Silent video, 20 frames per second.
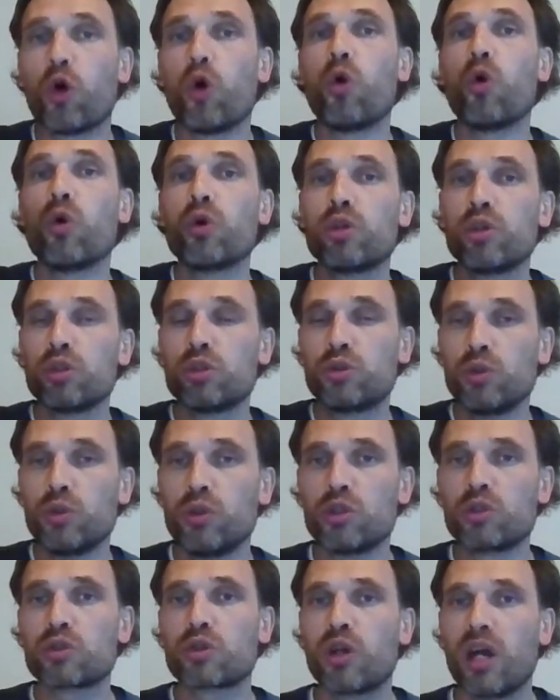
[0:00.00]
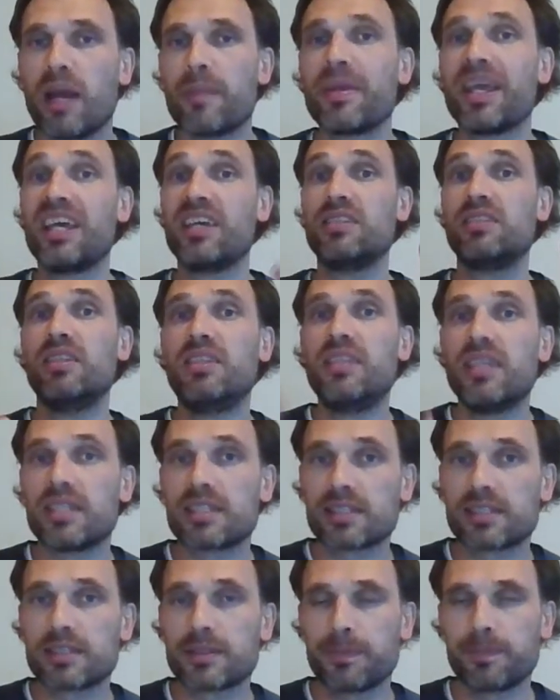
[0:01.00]
order to describe the
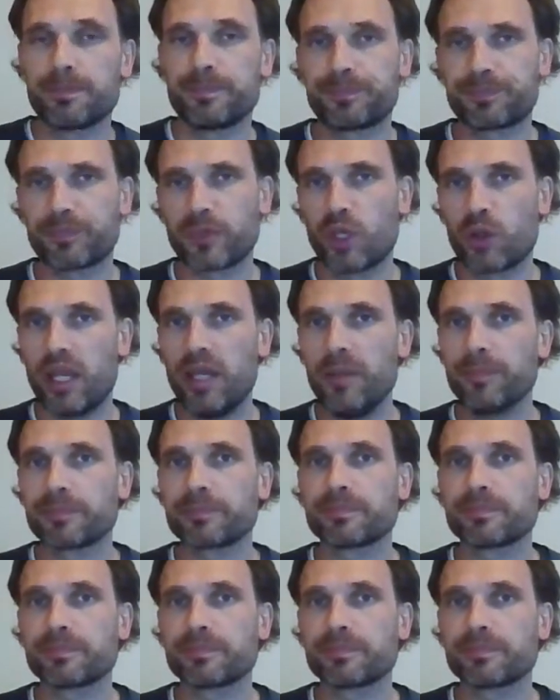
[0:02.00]
disks. Okay.